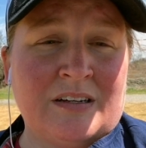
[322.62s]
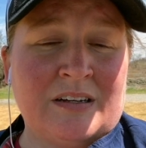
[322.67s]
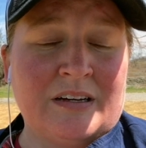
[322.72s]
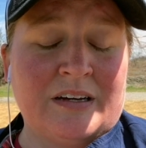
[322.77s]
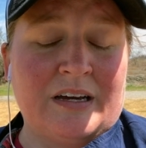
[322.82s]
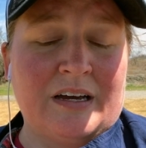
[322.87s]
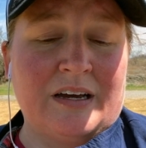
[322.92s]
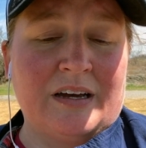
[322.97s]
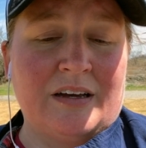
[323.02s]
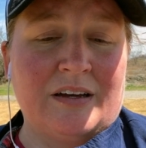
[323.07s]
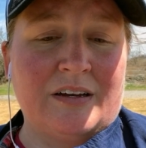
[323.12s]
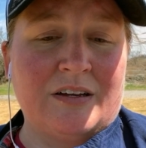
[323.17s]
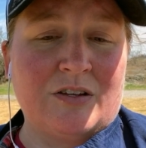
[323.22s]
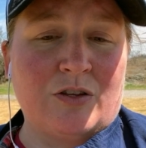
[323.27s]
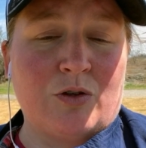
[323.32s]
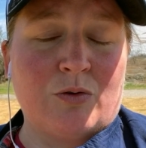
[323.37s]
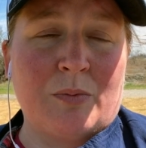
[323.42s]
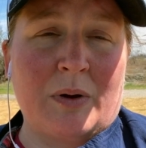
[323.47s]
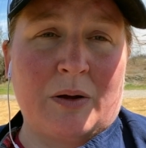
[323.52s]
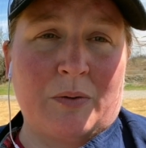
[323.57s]
uh,
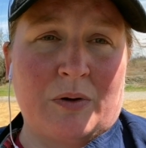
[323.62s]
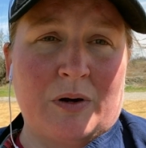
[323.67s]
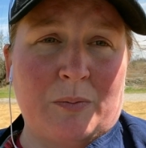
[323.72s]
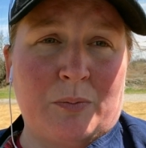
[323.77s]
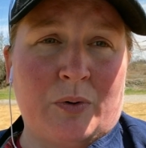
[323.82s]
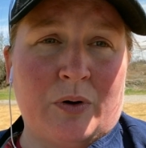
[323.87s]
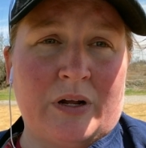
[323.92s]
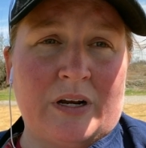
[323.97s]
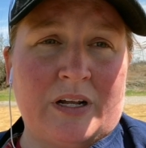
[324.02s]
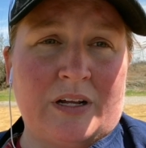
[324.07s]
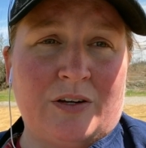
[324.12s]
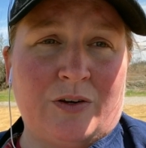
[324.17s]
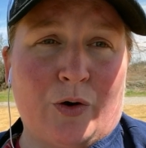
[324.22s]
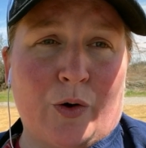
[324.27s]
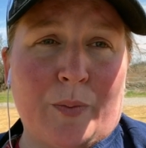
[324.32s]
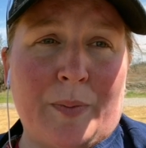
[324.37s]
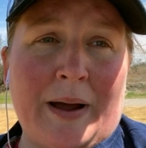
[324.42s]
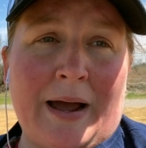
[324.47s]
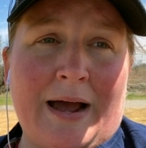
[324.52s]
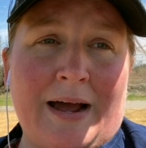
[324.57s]
you might want to put in
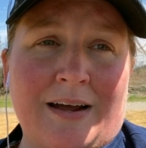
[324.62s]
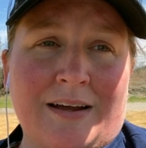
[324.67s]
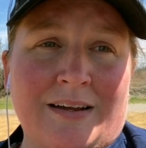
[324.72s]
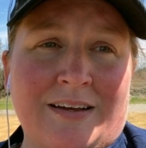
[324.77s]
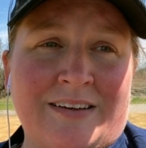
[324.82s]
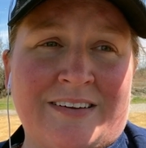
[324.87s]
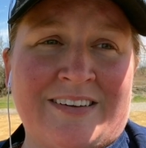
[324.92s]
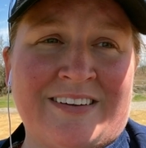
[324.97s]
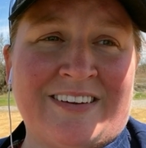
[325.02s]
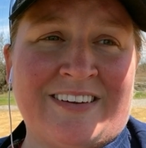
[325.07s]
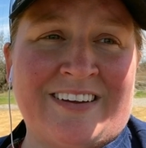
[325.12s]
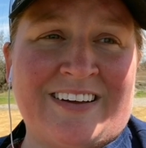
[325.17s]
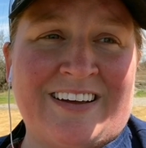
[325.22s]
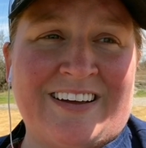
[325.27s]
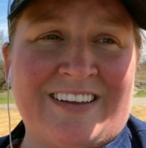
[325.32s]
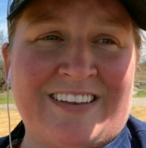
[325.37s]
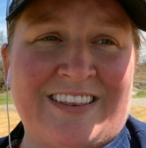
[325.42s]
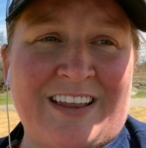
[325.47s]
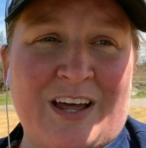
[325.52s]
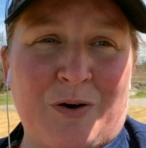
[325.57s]
your pack?
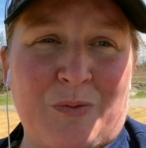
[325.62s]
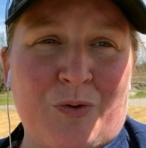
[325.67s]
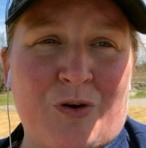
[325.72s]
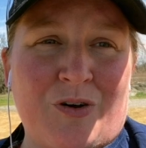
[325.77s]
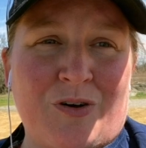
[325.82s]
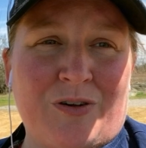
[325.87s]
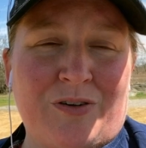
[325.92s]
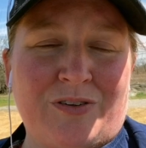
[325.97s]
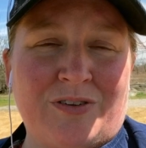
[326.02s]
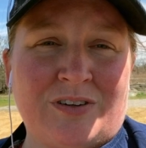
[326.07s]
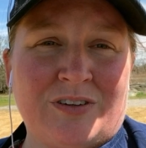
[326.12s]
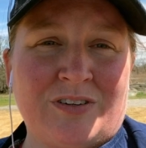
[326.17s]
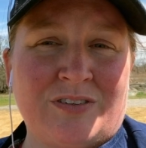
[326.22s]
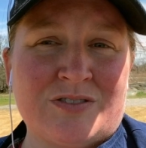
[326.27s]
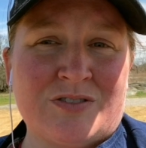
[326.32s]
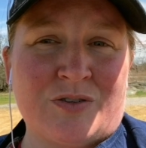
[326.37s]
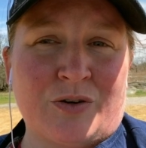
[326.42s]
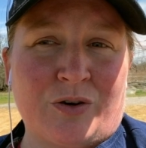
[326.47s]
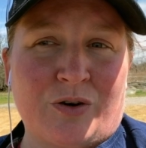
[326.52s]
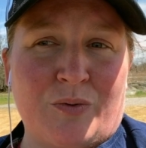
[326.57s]
And then we'll
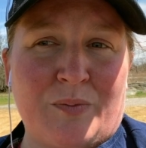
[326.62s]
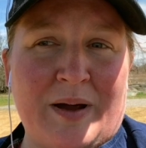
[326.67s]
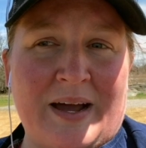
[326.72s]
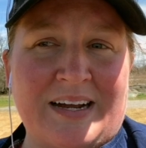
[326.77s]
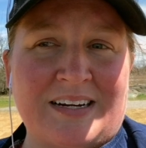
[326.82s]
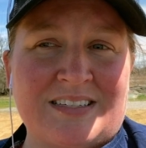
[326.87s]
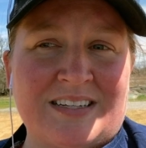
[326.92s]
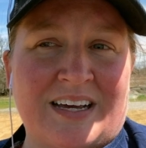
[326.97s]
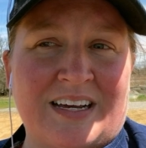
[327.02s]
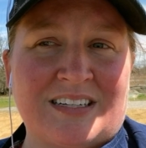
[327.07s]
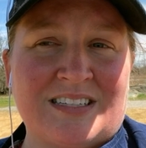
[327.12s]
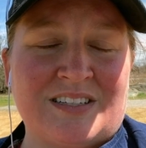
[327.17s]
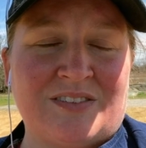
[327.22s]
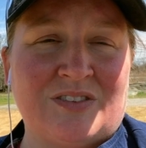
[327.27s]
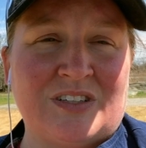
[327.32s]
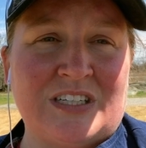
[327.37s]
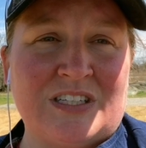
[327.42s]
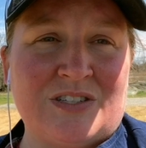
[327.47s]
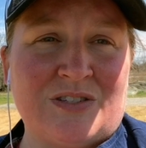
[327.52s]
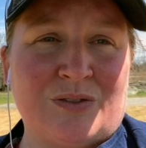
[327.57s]
circle back to
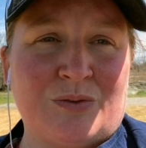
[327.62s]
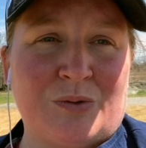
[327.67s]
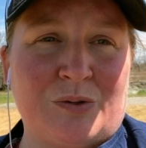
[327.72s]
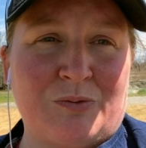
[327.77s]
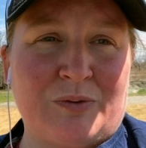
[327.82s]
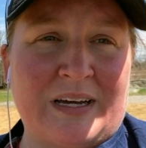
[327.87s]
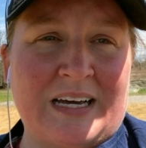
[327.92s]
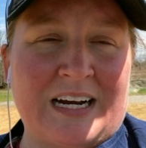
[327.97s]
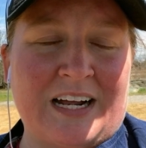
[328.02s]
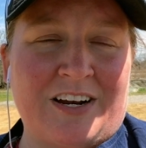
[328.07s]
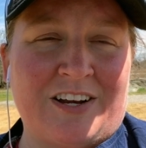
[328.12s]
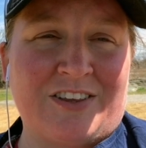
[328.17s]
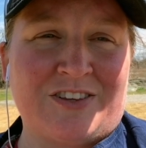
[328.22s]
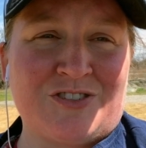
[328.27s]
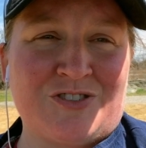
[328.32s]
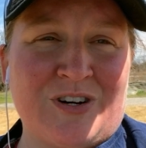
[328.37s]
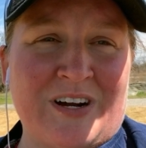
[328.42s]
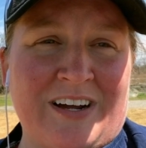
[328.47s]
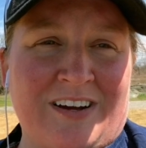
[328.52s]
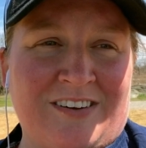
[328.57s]
activity two when we get out on the
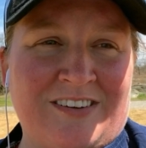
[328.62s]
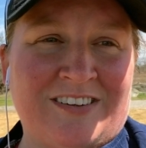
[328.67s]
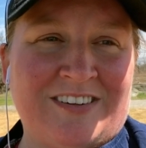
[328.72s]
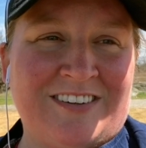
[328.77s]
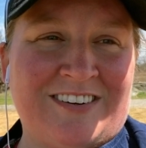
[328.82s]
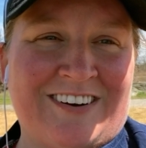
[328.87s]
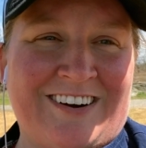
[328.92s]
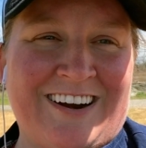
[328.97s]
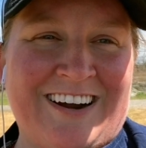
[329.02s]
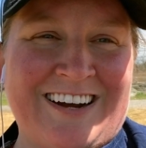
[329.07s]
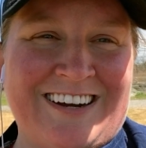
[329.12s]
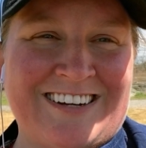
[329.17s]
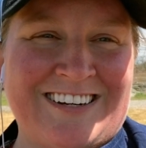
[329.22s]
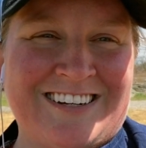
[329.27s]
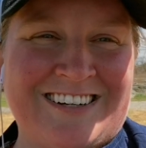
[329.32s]
trail. All right,